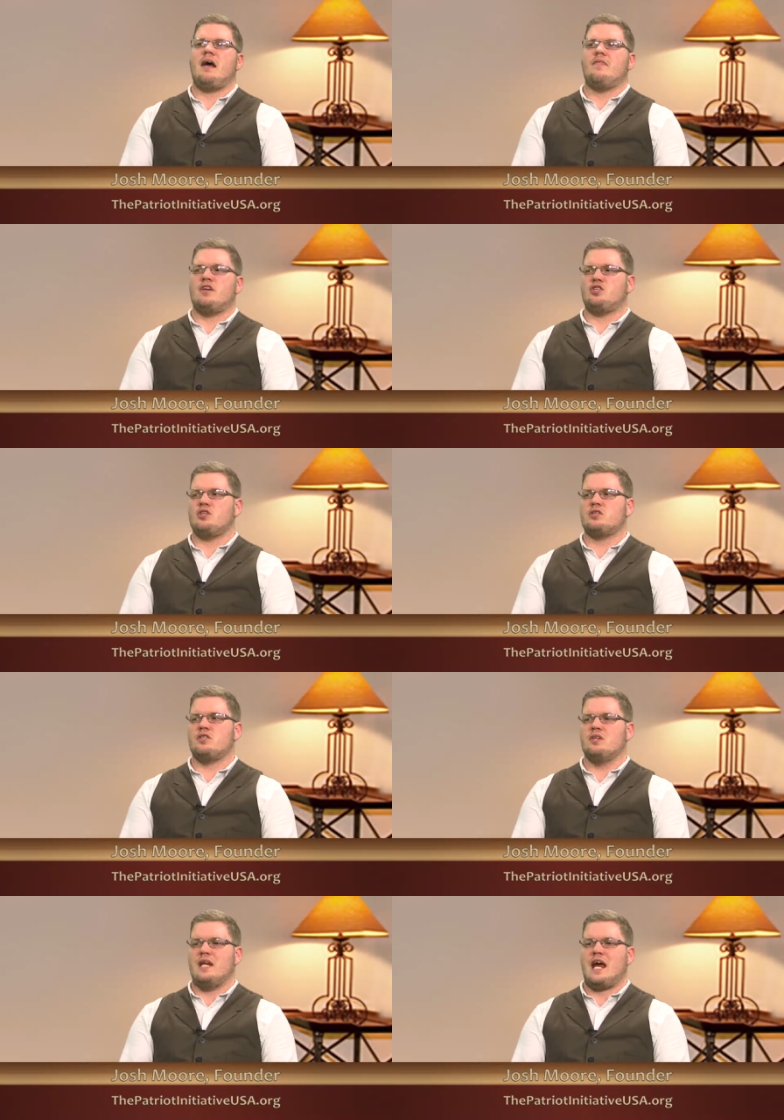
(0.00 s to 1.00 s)
I, that's just
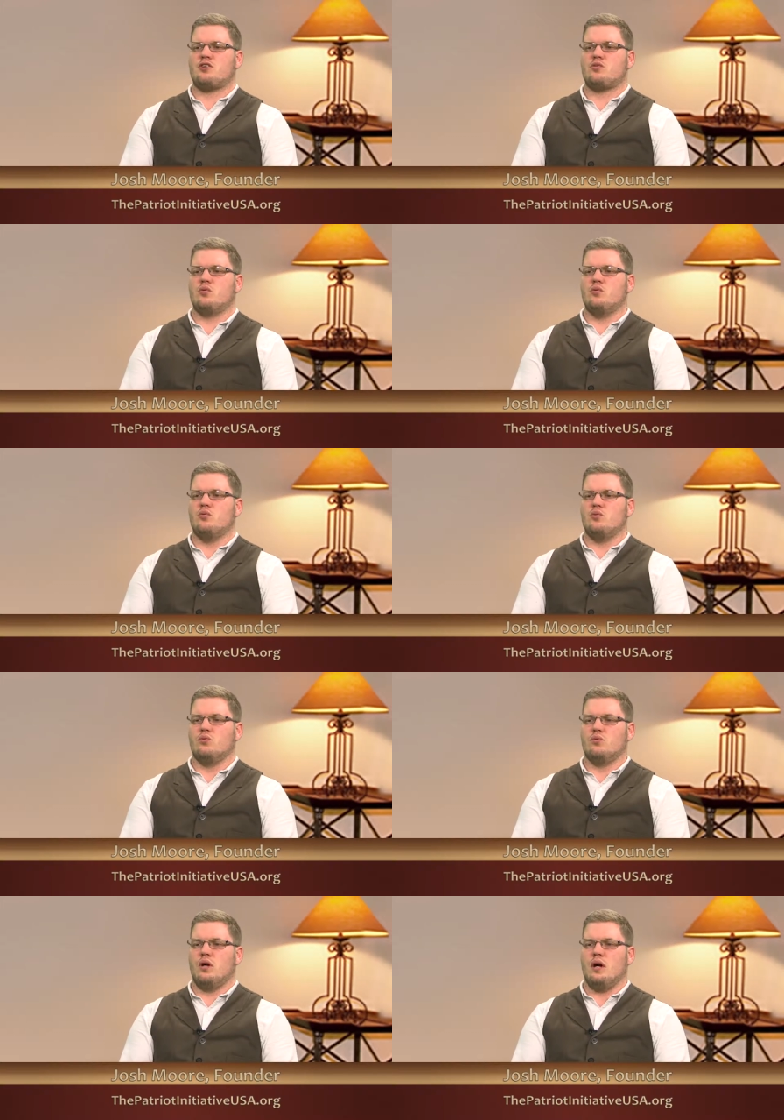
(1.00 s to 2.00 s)
the
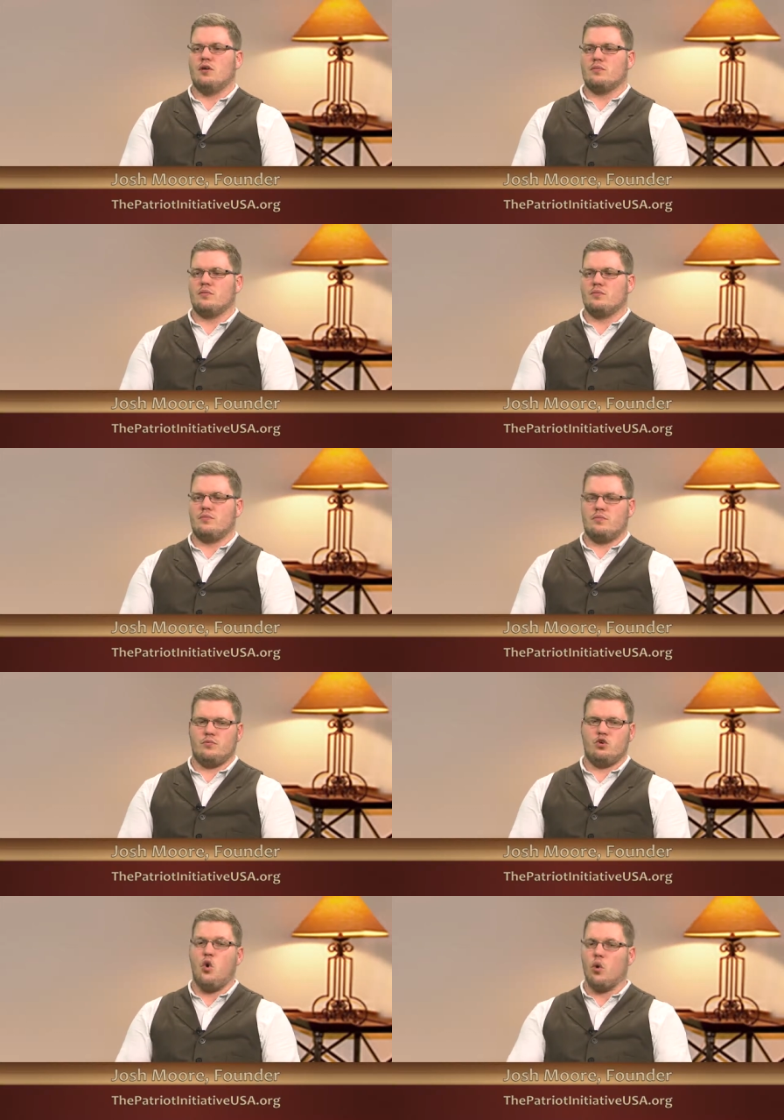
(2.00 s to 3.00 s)
natural uh,
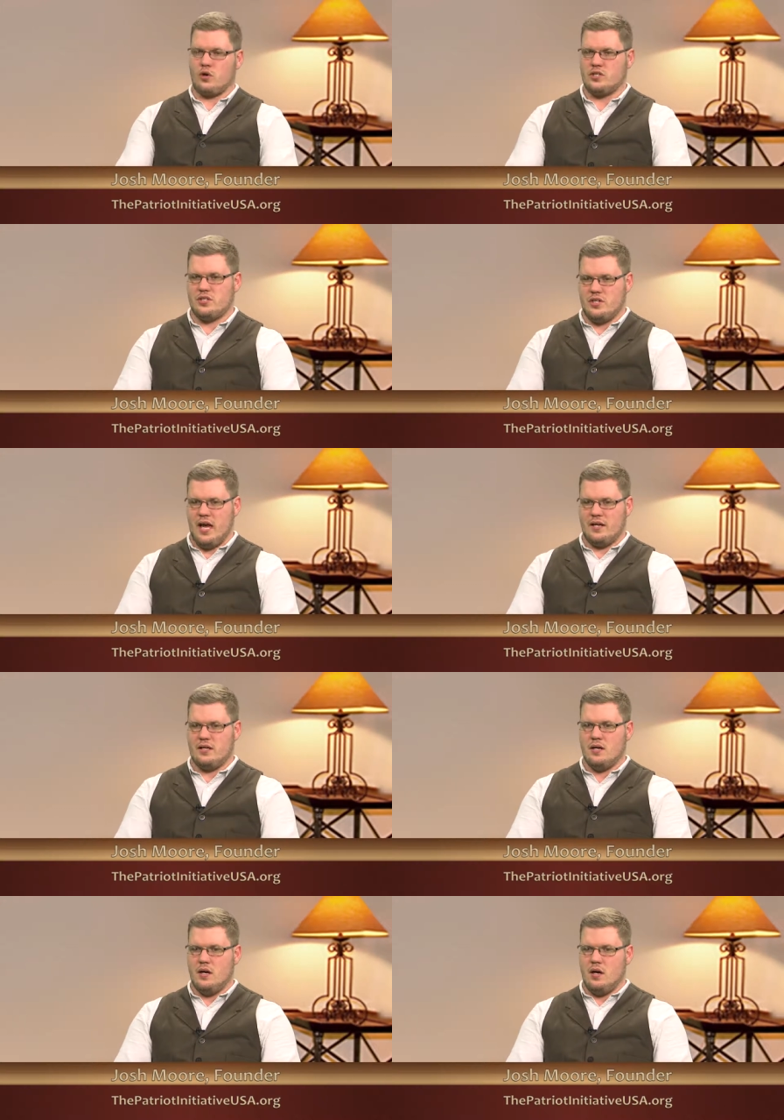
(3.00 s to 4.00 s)
course
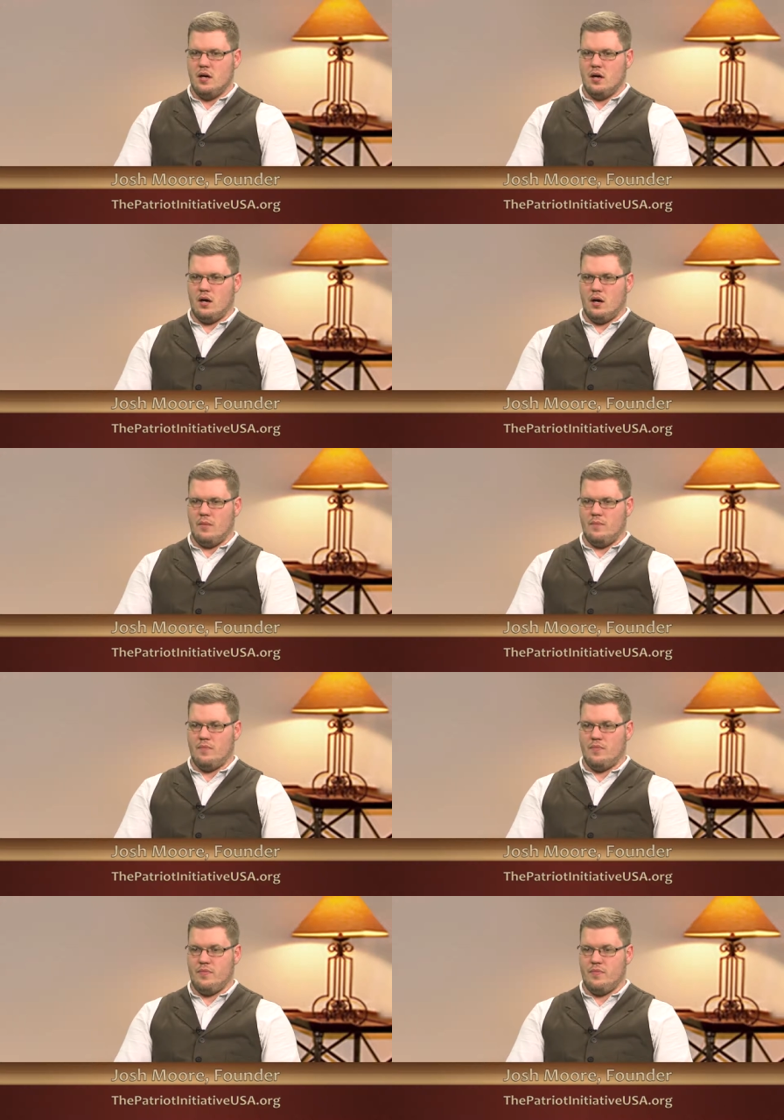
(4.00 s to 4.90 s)
that um,